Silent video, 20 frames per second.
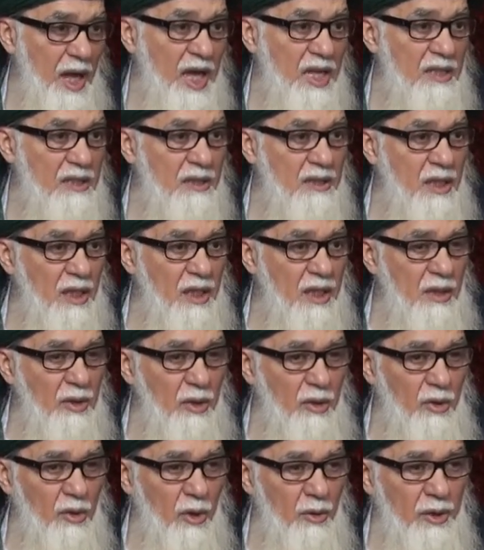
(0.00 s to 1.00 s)
has
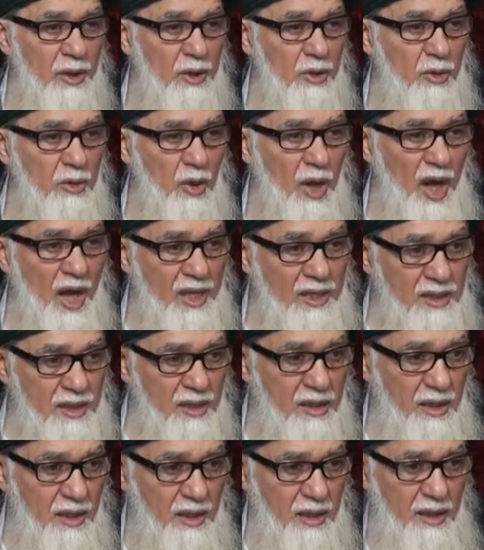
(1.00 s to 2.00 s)
going to
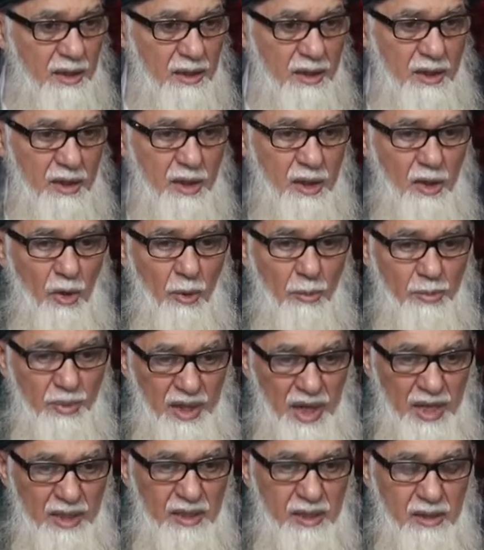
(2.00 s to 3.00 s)
ask the
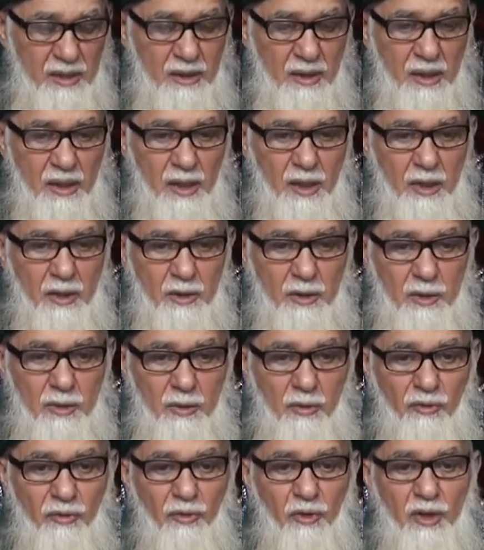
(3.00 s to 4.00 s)
oppressed
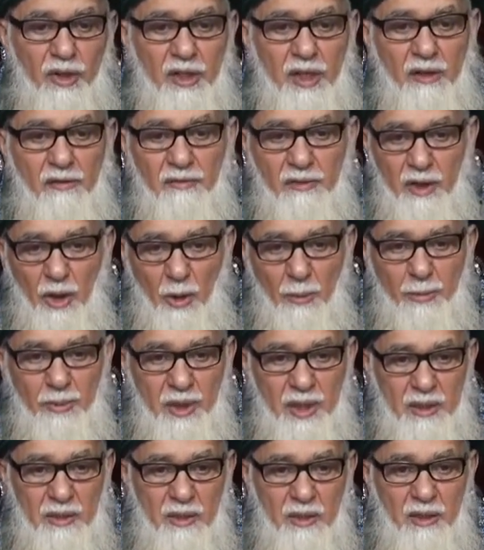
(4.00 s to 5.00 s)
to forgive the
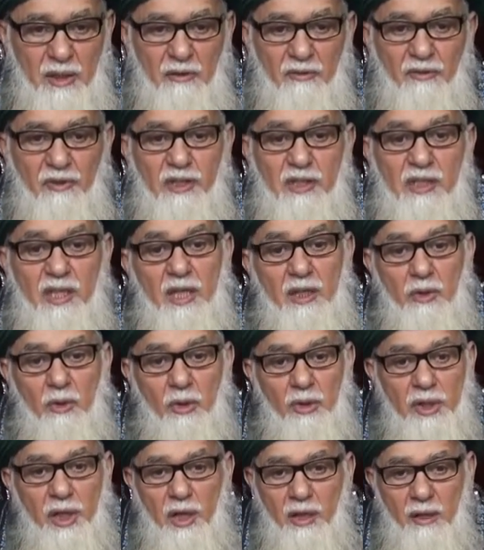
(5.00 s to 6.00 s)
oppressor. If he say,
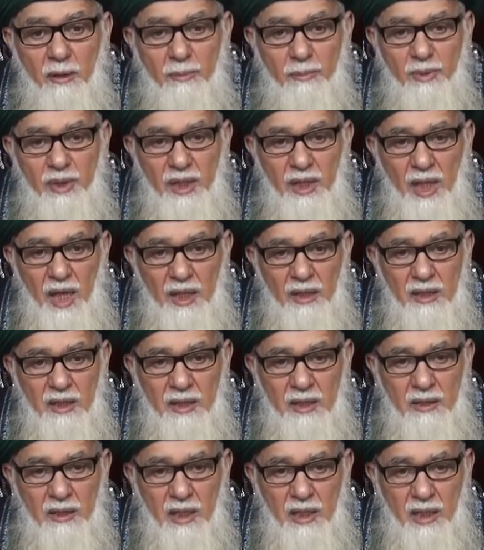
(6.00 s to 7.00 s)
no, Ya Rabbi,
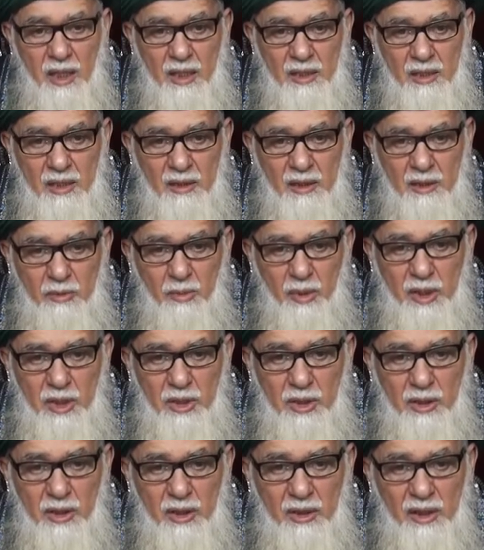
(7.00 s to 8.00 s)
as it is
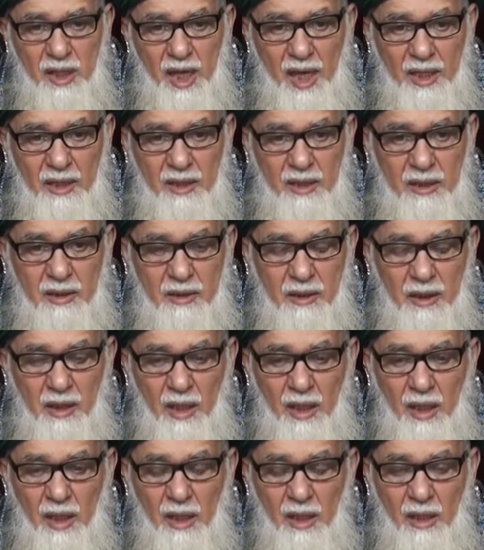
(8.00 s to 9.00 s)
mentioned in the hadith,
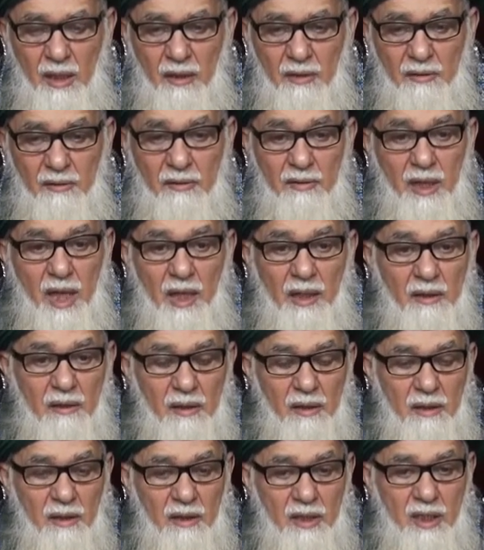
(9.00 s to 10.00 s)

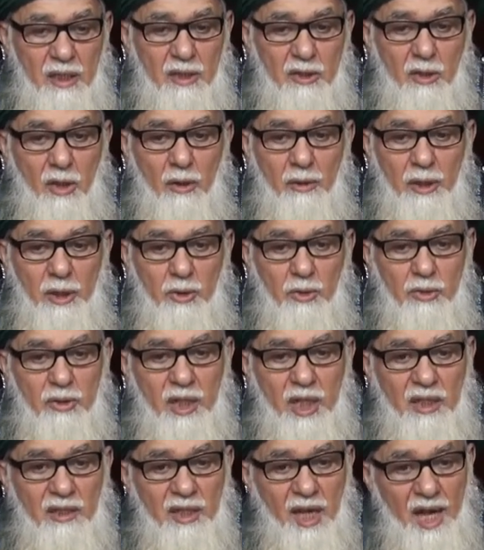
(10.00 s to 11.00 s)
then he is going to
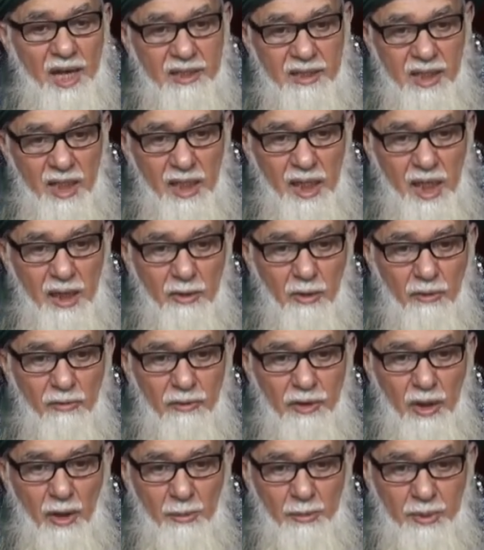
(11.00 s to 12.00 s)
take the hasanat
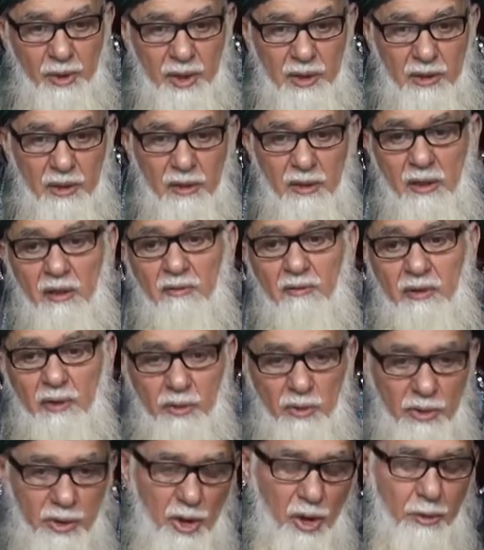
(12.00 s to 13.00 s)
of the oppressor, give
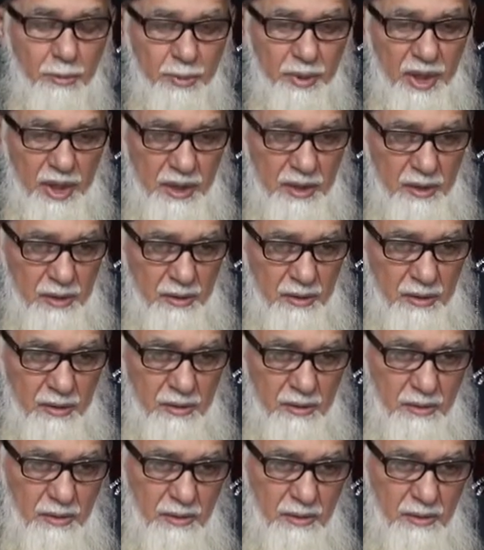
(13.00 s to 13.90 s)
it to the oppressed.